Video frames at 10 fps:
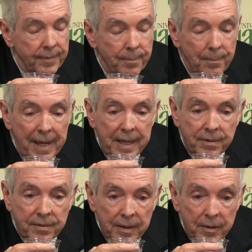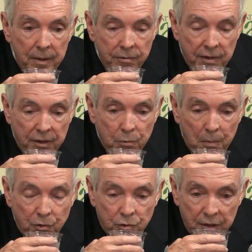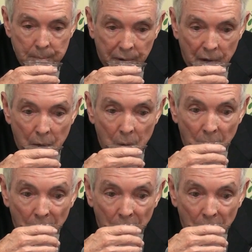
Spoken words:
make things much simpler